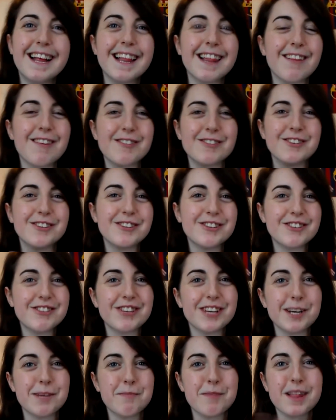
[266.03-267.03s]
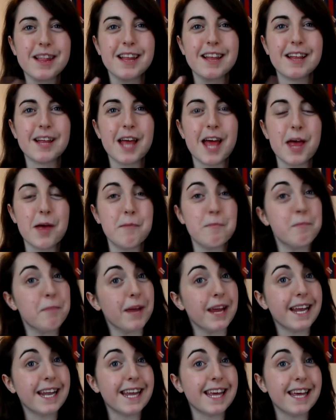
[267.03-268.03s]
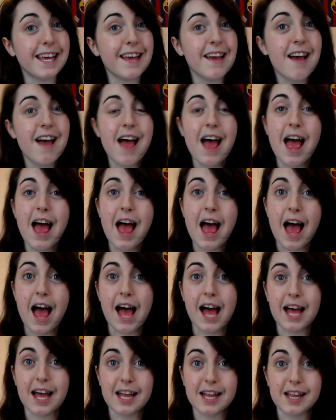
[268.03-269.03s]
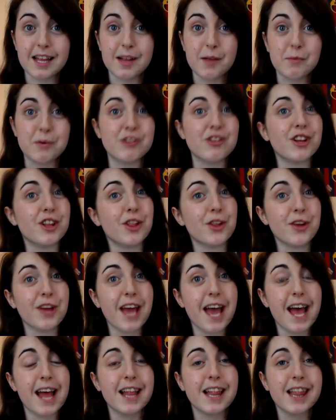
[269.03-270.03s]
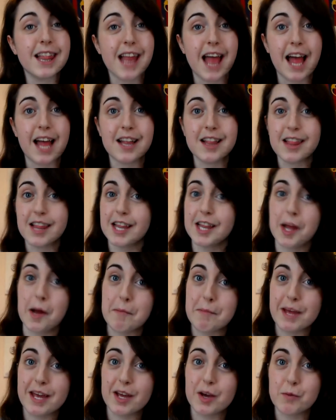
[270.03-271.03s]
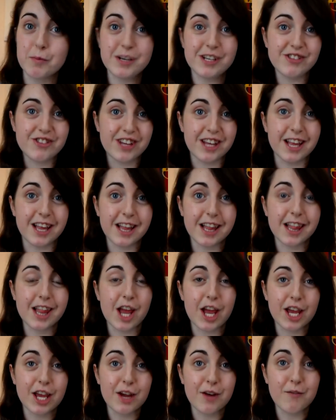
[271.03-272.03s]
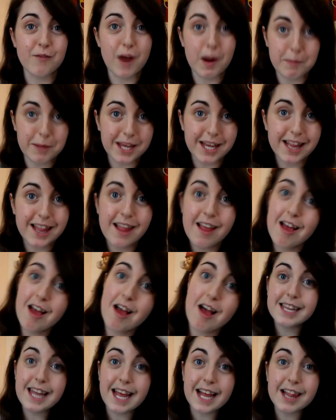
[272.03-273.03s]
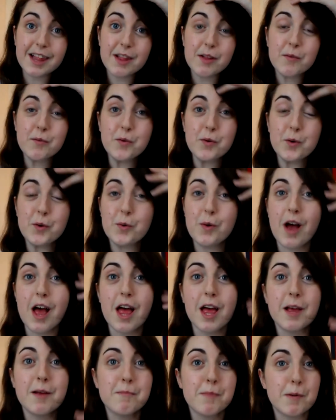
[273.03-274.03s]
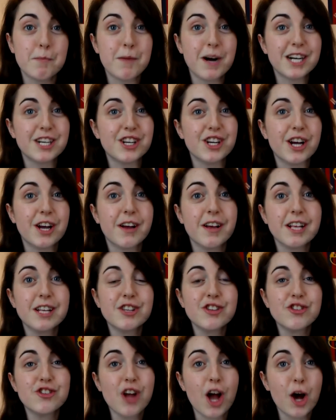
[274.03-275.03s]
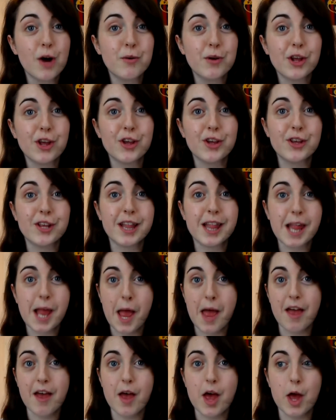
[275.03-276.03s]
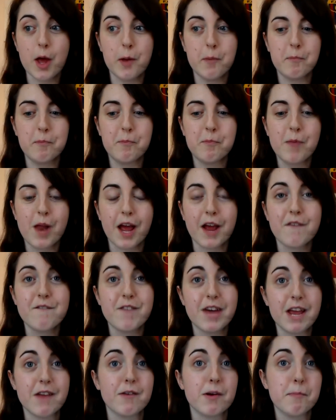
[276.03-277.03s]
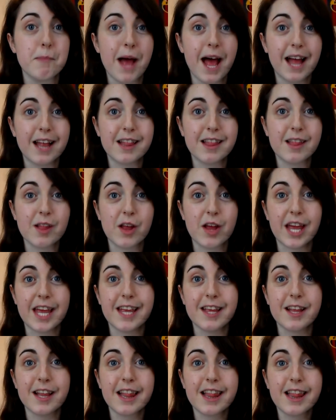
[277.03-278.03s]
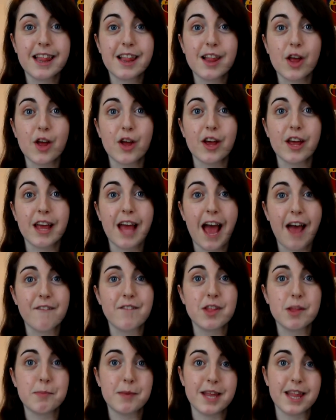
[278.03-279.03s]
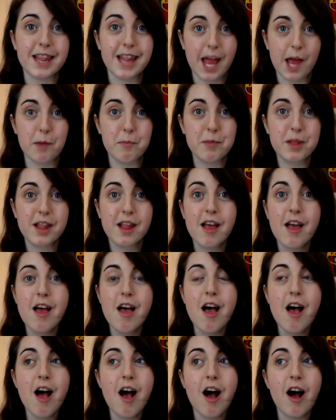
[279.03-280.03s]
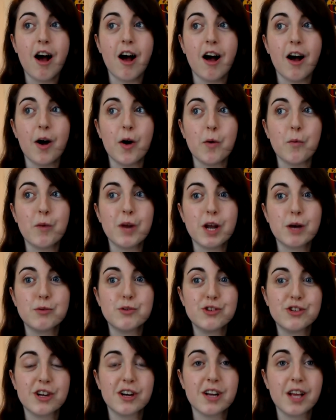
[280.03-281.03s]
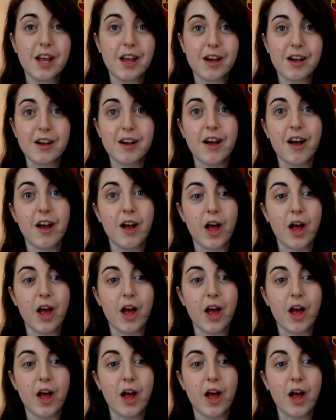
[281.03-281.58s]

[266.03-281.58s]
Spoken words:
So I've got Chips and Beanie, which are 2 cats, and Nutmeg, which is a rabbit. Next of all, my childhood favourite band have to be Steps. When I was younger,